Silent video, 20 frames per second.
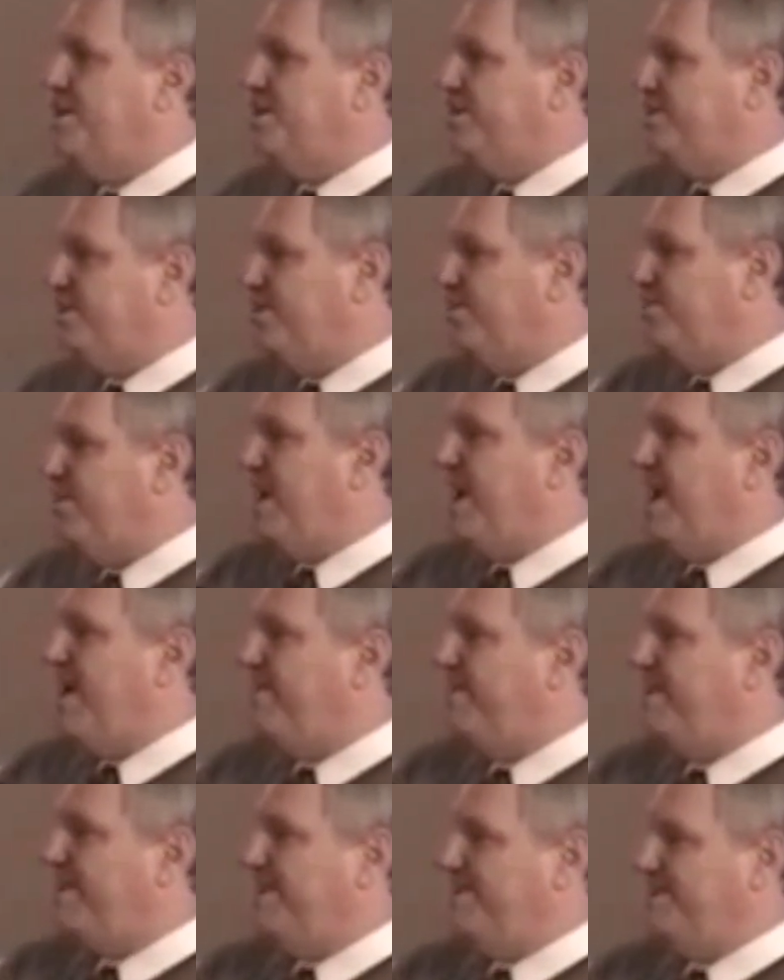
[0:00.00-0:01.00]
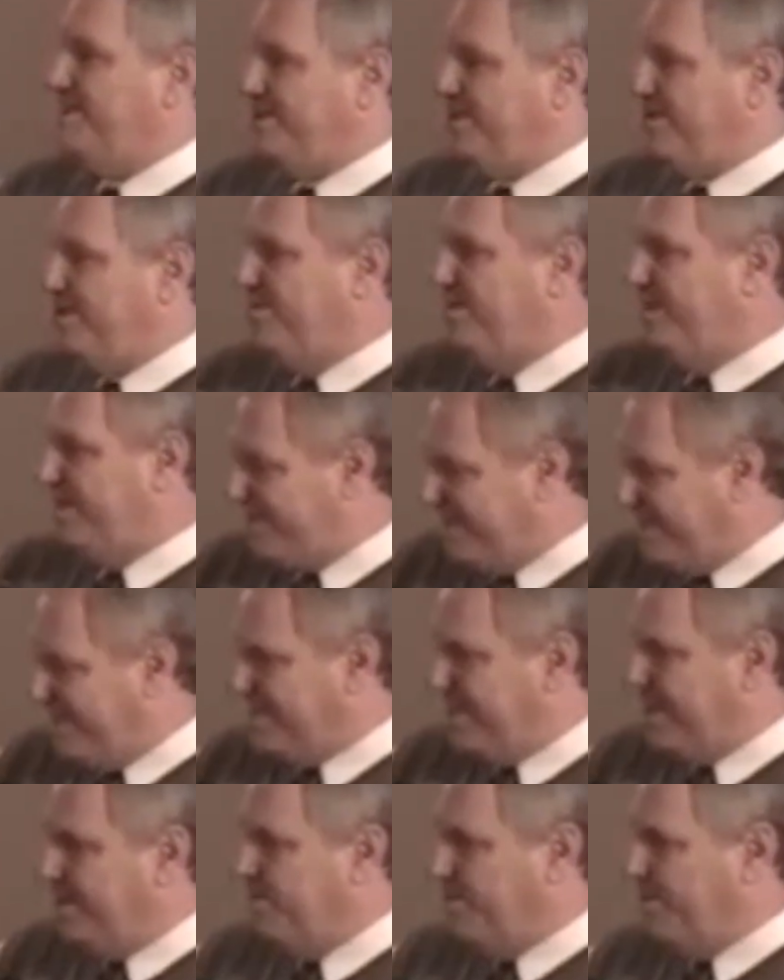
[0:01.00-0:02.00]
So in my advertising agreement, it
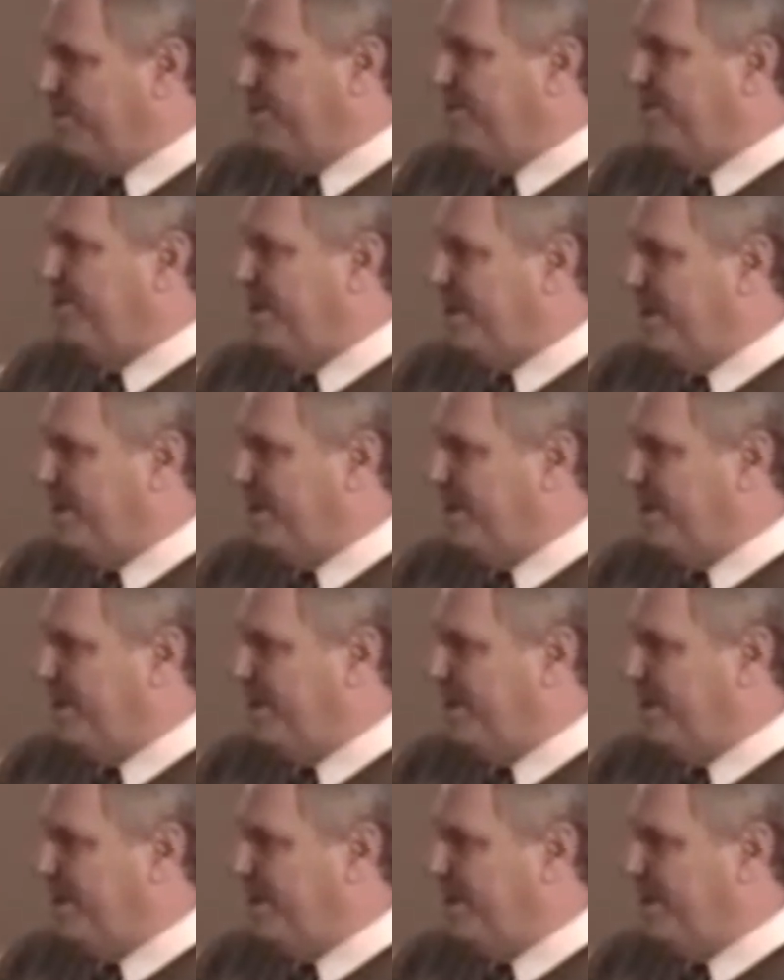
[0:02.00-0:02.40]
says that I'm a realtor.